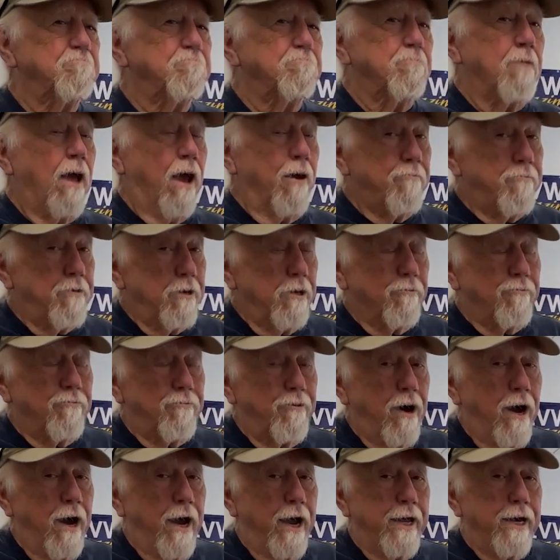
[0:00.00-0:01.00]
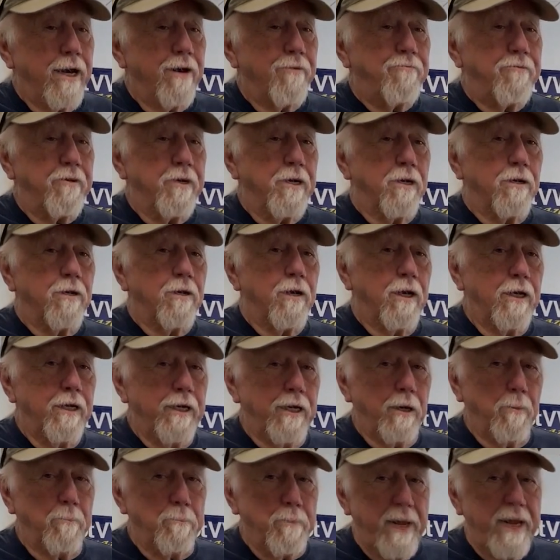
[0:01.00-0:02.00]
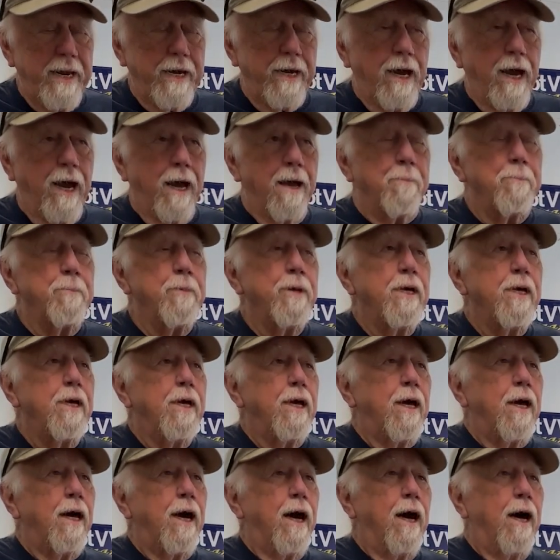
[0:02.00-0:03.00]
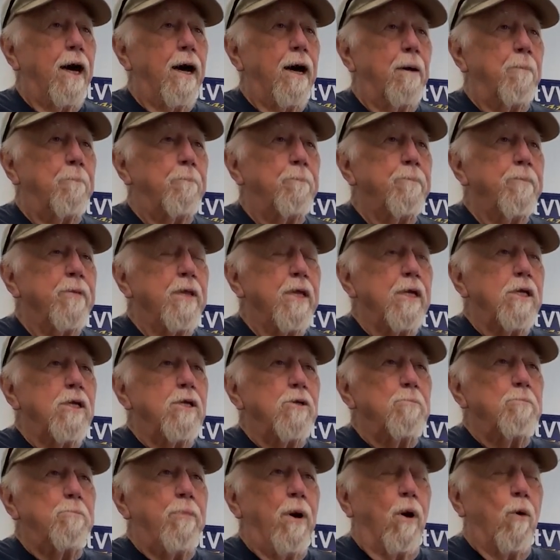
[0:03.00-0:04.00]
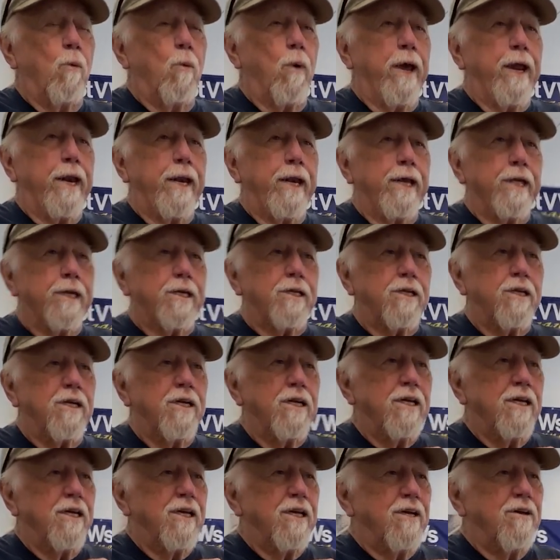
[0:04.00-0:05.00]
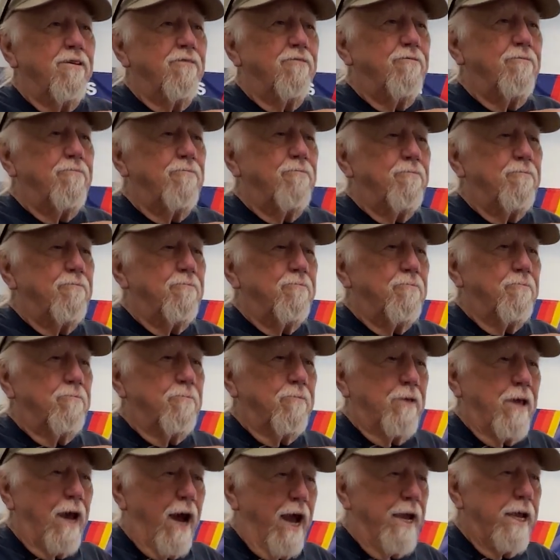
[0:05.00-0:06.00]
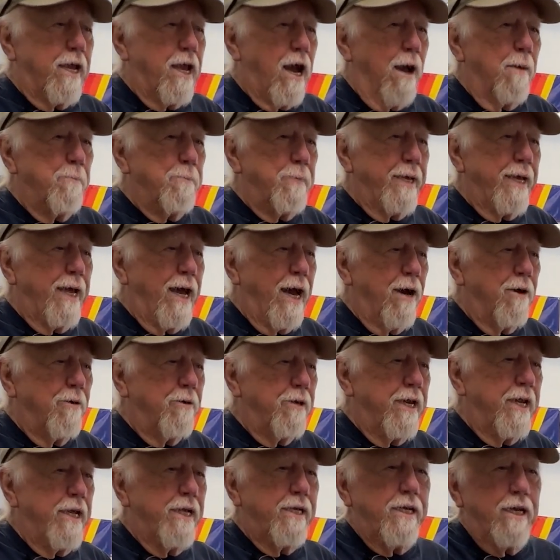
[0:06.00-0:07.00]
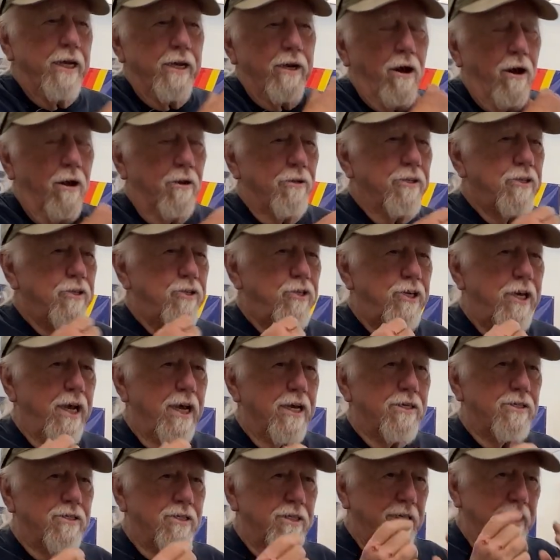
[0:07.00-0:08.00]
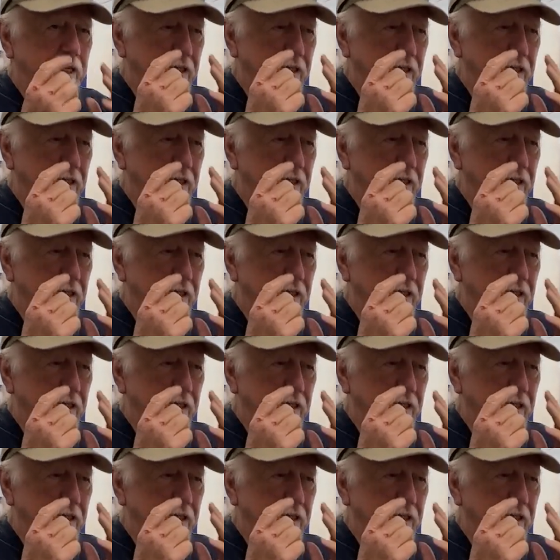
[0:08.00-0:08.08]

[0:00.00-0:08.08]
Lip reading: I feel fine. I feel a little beat up. But when guy got me out and he did all the checks and he